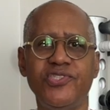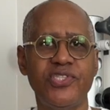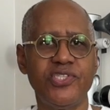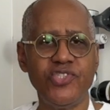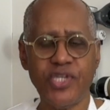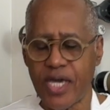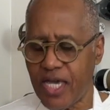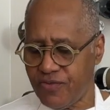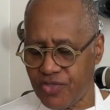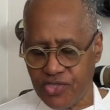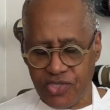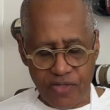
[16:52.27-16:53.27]
The chives
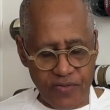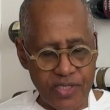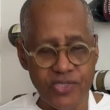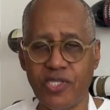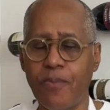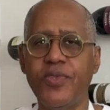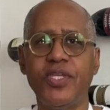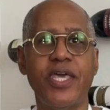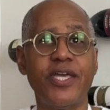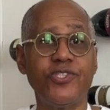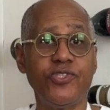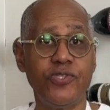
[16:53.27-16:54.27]
just give it something
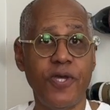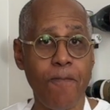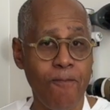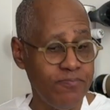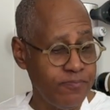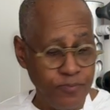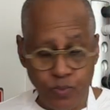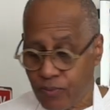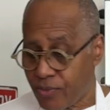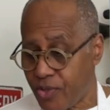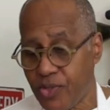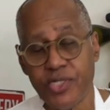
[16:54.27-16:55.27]
extra.
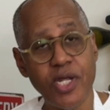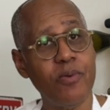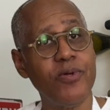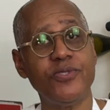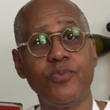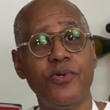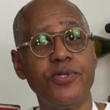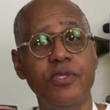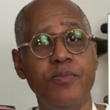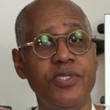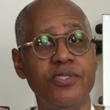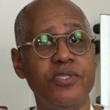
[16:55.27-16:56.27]
You could always work them
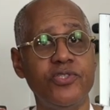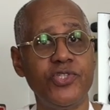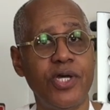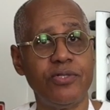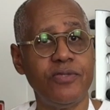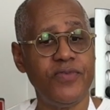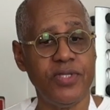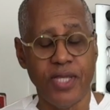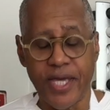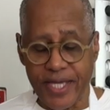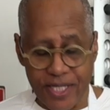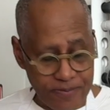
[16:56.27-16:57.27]
into the chowder if you
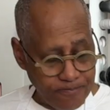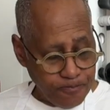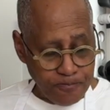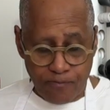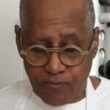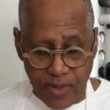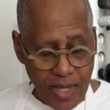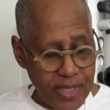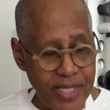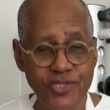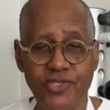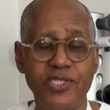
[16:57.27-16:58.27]
like. I
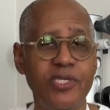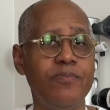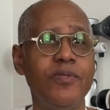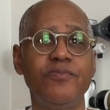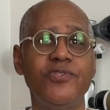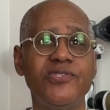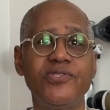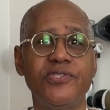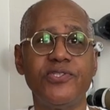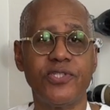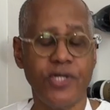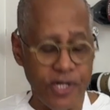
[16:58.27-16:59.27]
like to keep them just as
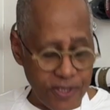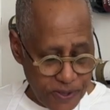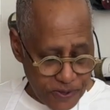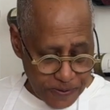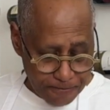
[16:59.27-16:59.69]
a garnish.